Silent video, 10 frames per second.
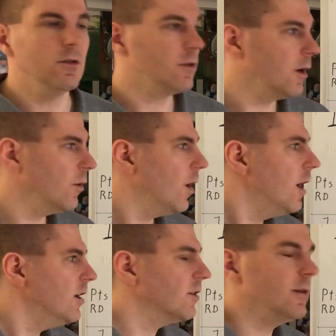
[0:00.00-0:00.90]
So
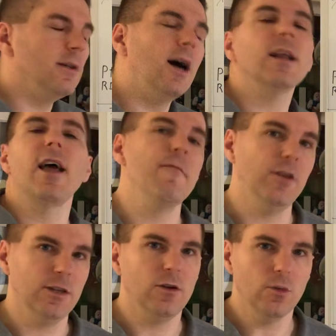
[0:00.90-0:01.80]
there's a lot of
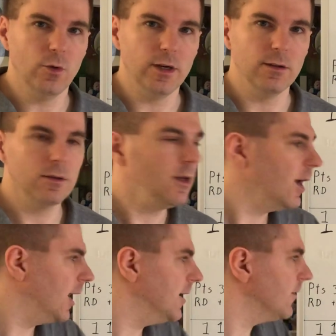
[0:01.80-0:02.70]
emphasis on wins.
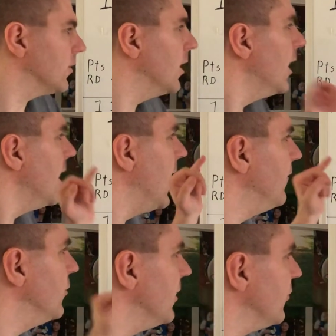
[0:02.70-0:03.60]
However,
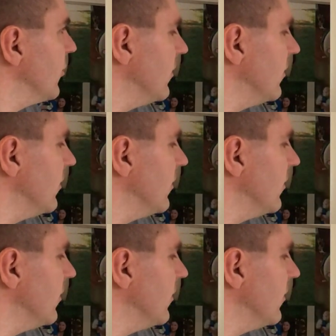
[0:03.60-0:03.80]
as you can